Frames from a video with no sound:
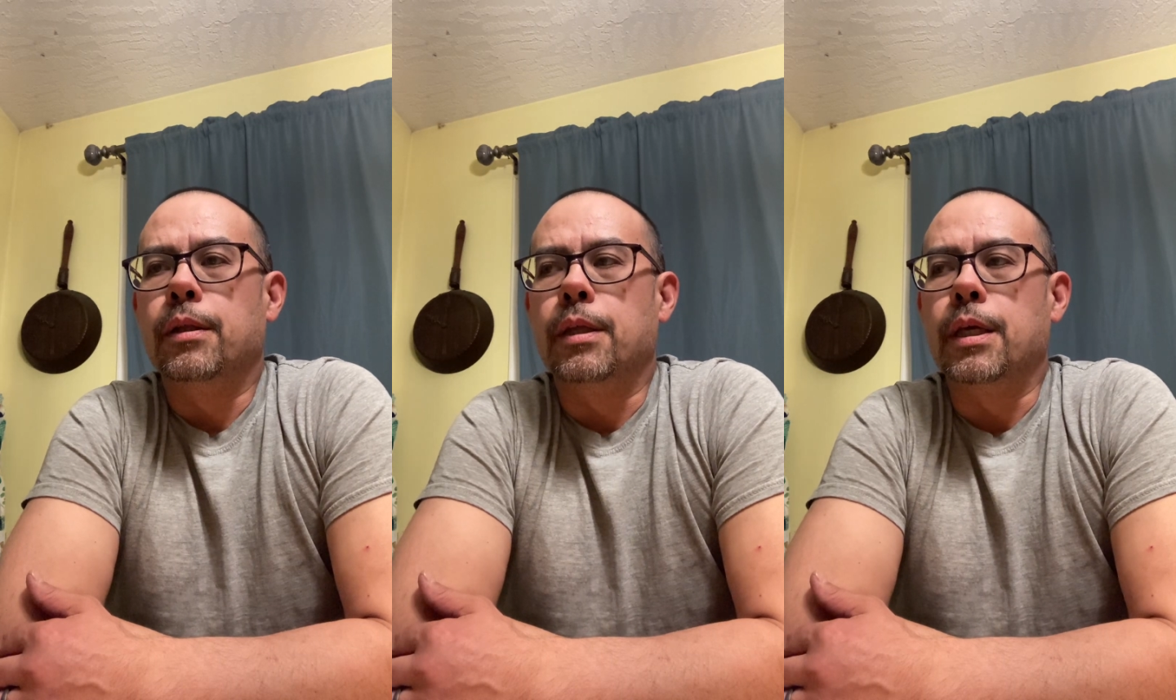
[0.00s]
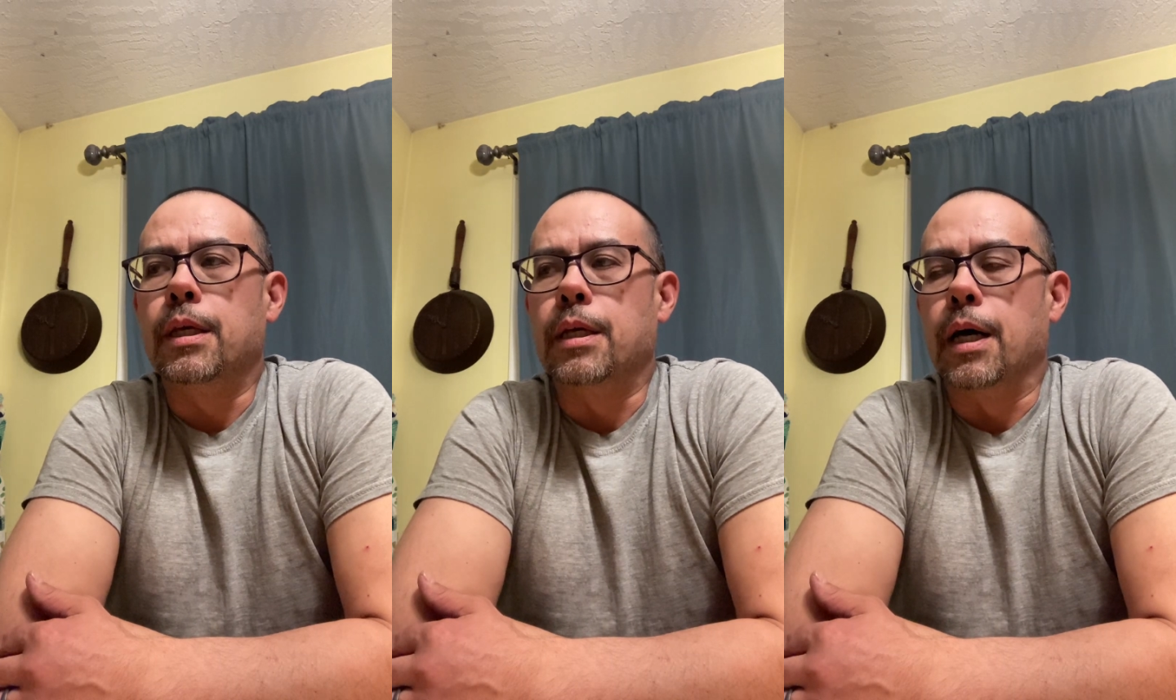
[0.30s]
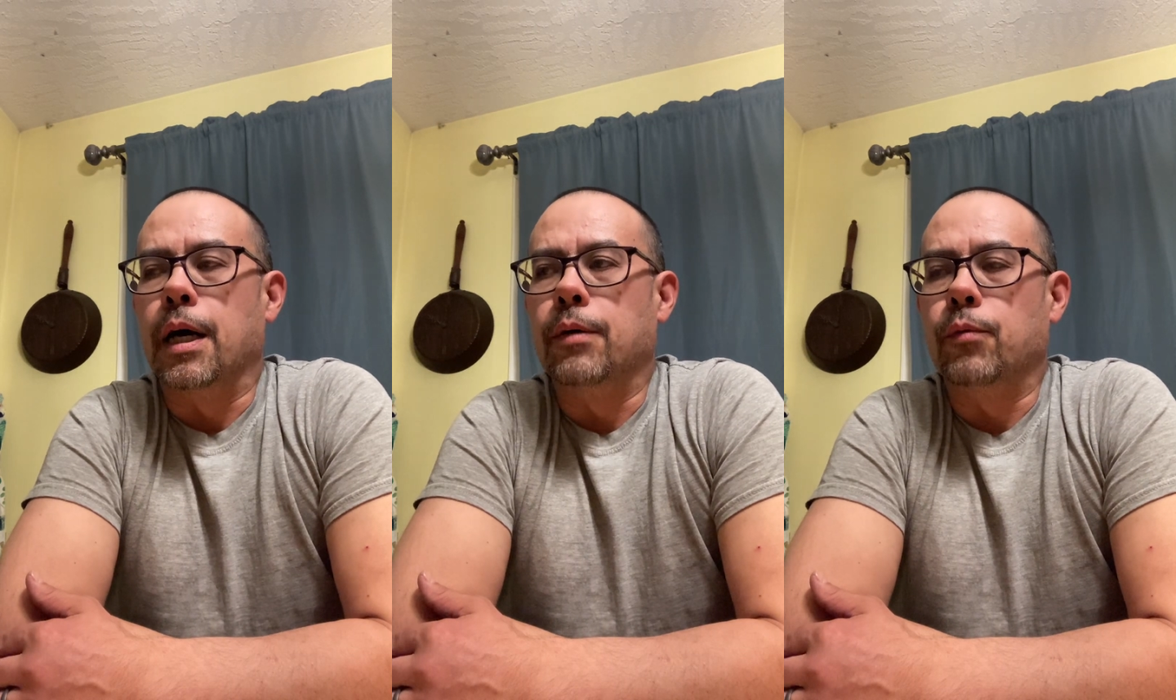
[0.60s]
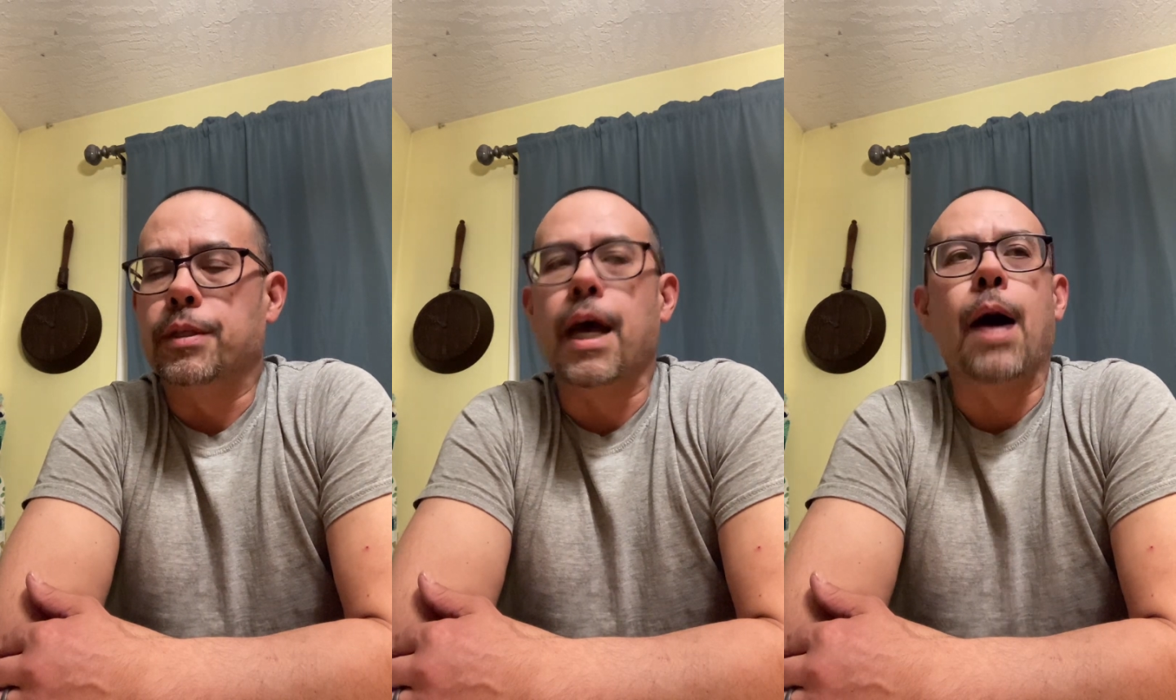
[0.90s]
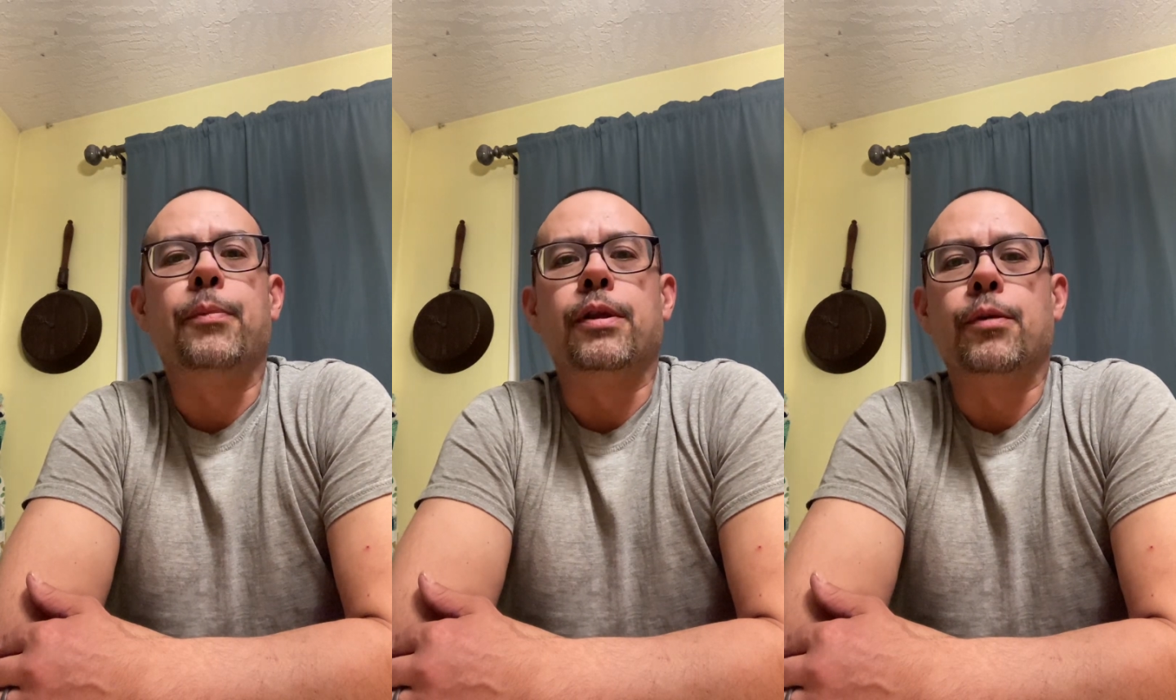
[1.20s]
what's
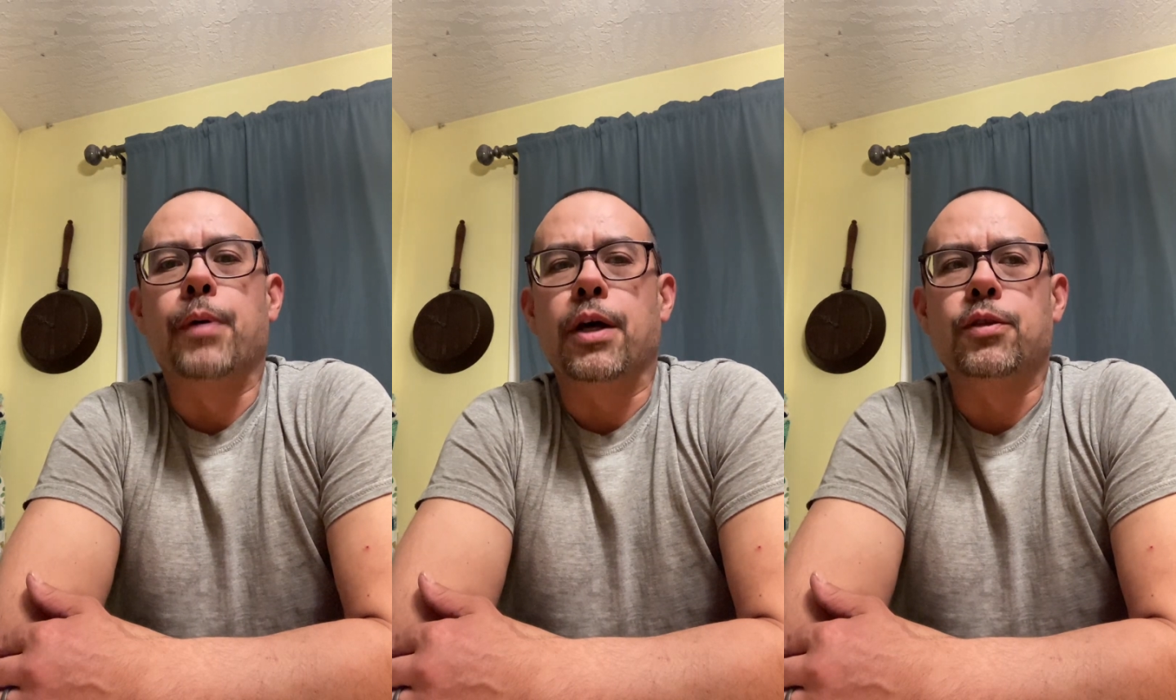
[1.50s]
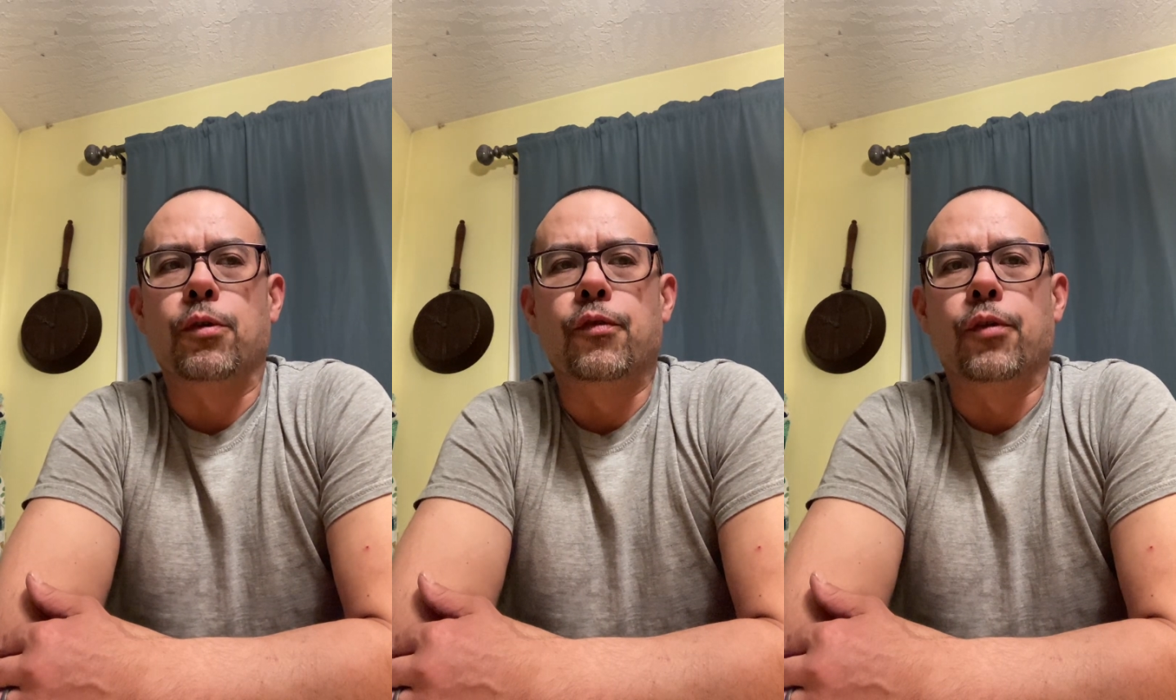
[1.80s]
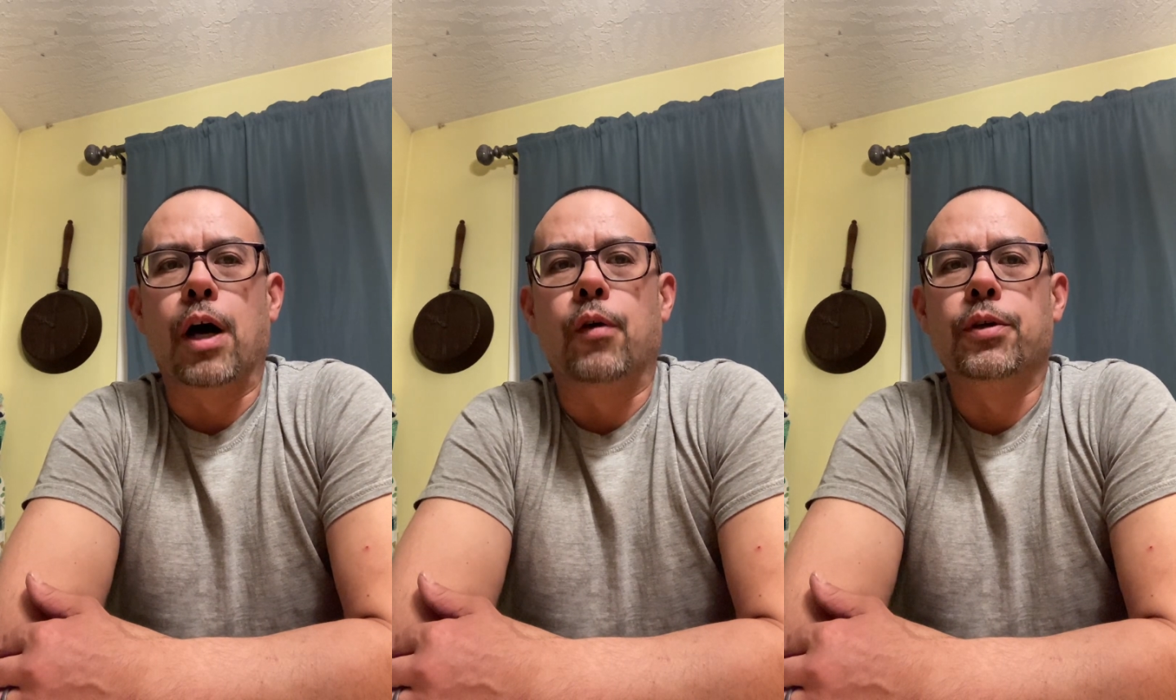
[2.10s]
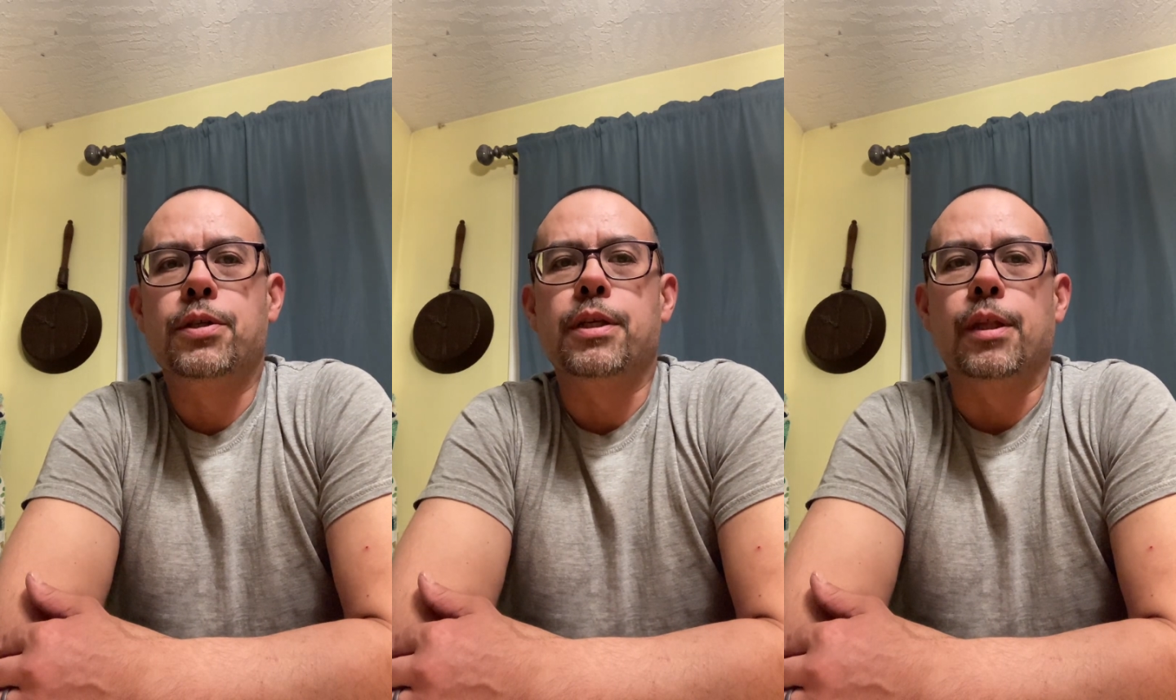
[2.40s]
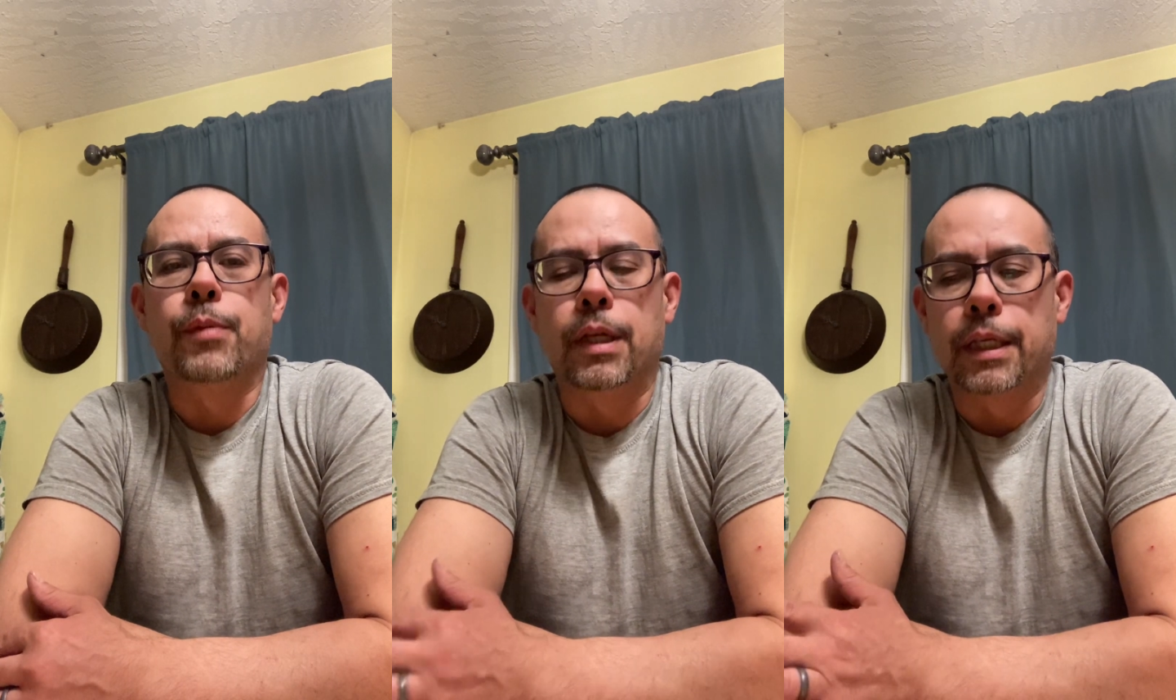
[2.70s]
happened in the past 24 hours in the
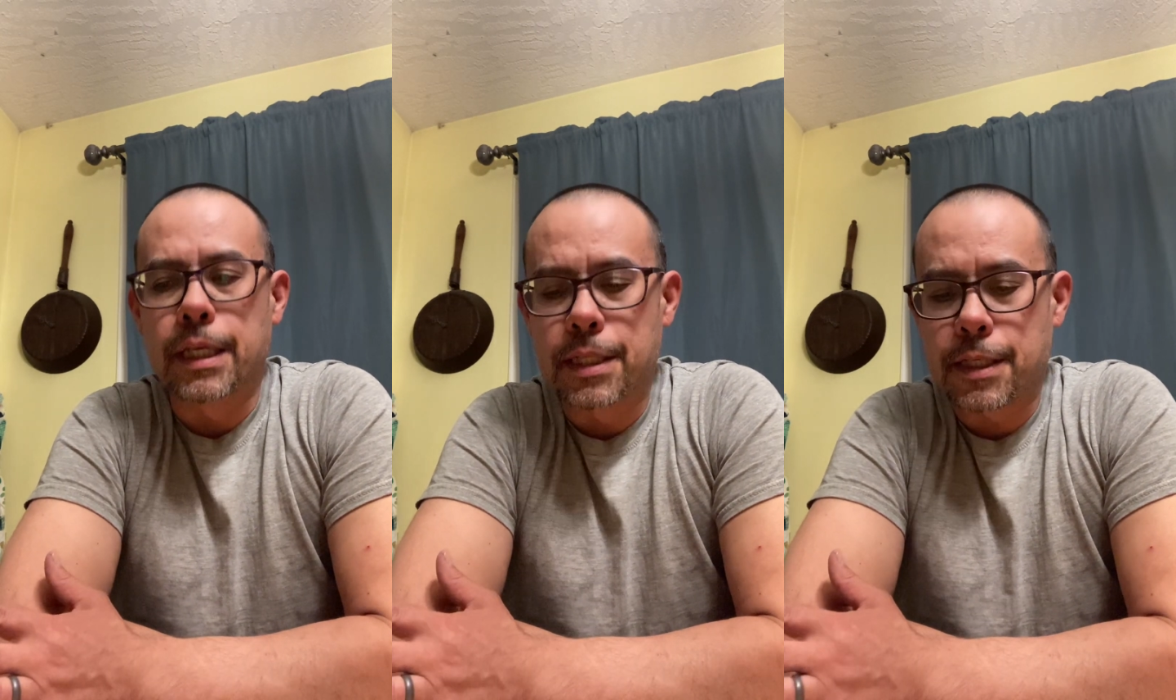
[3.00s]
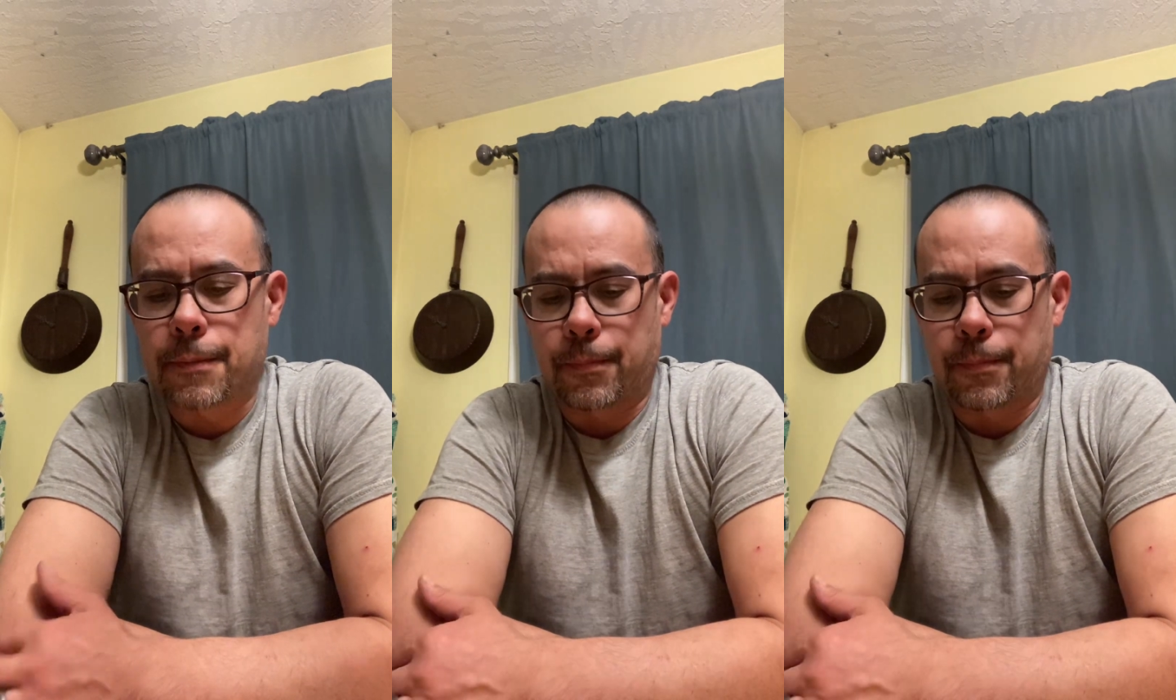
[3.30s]
Middle East.